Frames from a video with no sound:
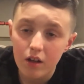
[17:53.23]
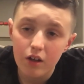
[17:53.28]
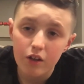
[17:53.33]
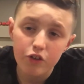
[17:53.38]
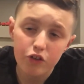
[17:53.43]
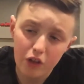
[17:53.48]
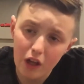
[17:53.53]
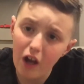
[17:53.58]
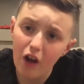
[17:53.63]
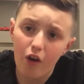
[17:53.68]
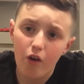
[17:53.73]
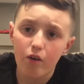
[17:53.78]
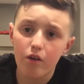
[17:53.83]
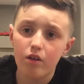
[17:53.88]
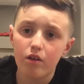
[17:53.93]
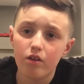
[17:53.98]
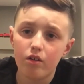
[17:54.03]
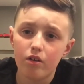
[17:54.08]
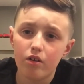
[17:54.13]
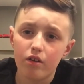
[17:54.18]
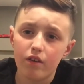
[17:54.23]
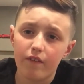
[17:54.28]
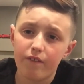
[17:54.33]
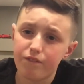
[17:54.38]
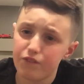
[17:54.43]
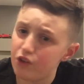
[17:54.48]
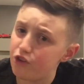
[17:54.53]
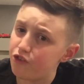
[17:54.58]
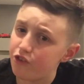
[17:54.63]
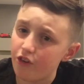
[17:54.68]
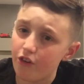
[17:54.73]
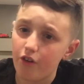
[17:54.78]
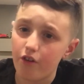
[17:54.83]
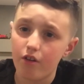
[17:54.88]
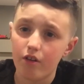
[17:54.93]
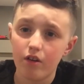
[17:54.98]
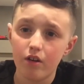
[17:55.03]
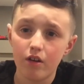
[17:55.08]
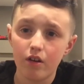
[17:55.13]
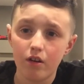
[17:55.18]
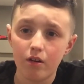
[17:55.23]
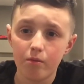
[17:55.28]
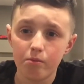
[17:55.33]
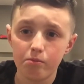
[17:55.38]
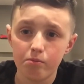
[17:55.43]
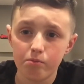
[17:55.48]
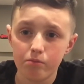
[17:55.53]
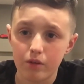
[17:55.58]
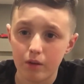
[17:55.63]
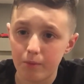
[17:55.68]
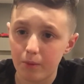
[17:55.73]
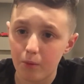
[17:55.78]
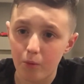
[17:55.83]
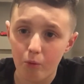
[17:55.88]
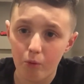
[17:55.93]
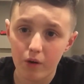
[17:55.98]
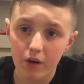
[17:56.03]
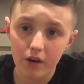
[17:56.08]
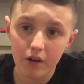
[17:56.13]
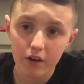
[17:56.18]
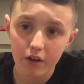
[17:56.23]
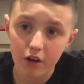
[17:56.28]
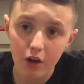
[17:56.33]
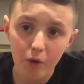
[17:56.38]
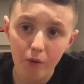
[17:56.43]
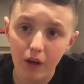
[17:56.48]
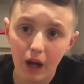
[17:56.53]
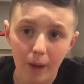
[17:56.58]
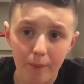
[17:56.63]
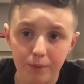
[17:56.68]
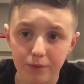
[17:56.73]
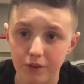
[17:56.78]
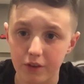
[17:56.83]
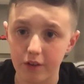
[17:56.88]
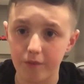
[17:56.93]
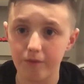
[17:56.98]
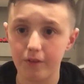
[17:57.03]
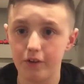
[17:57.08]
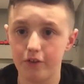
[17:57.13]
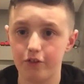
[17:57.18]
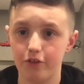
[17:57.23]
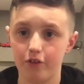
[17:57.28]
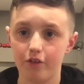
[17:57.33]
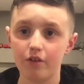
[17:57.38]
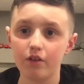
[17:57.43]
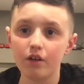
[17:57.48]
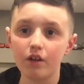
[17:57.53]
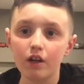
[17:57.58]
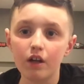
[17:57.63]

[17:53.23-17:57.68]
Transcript: So, the future. Some people wanted to know what happens in the future.